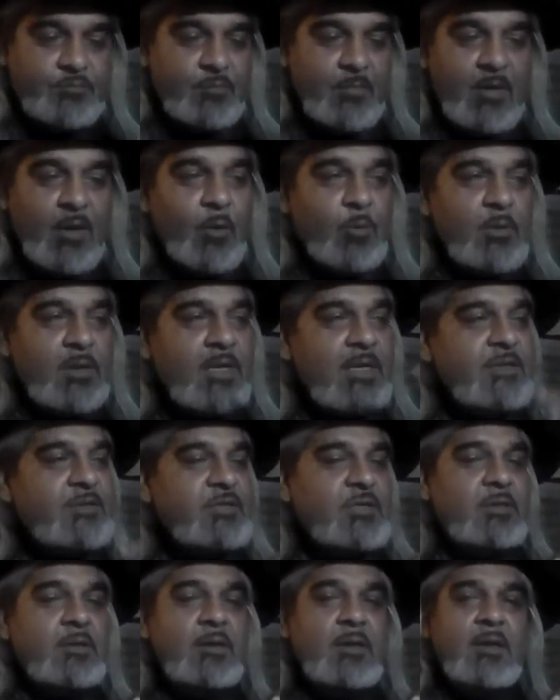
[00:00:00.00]
No
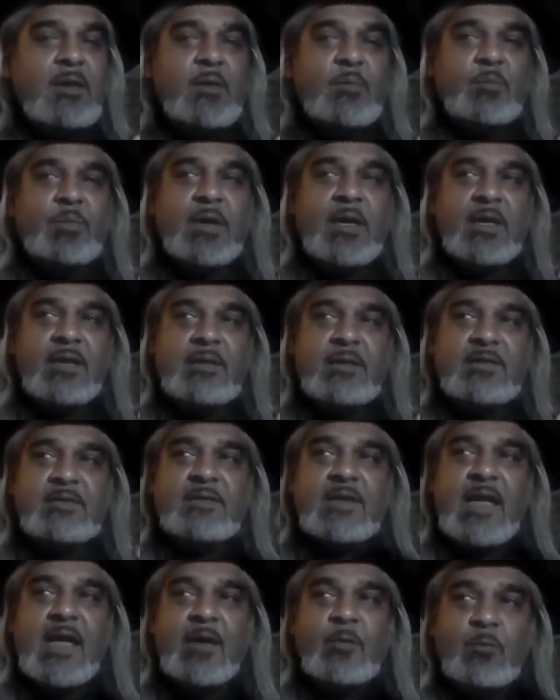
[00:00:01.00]
relation. But this
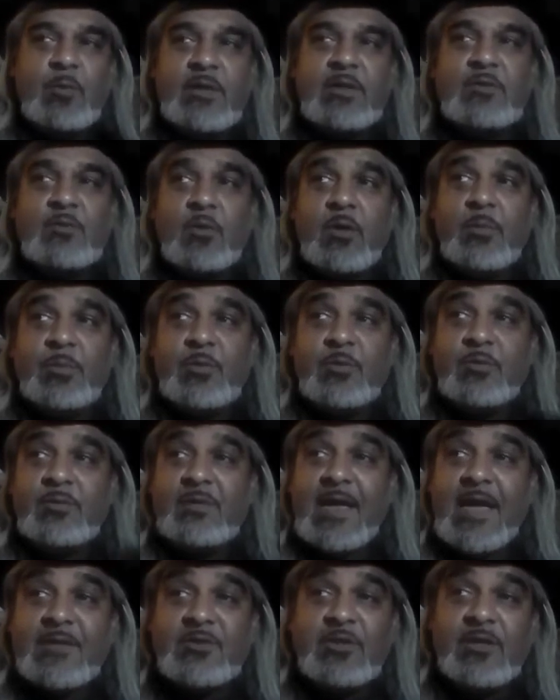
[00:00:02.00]
guy Winthorpe, who was
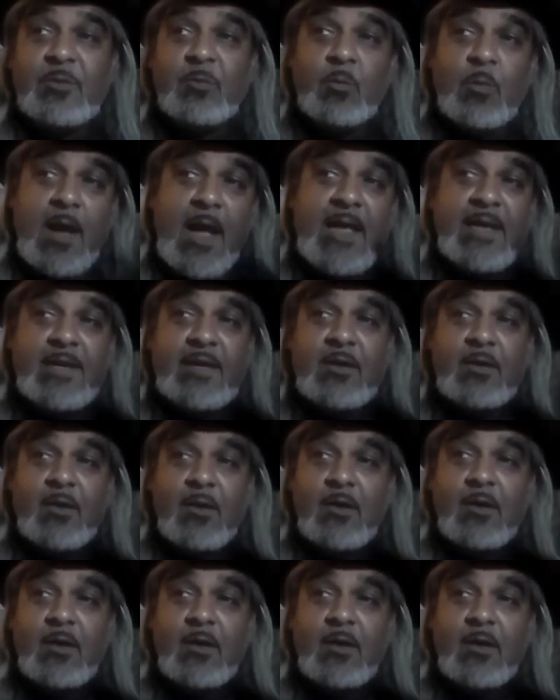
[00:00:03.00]
actually writing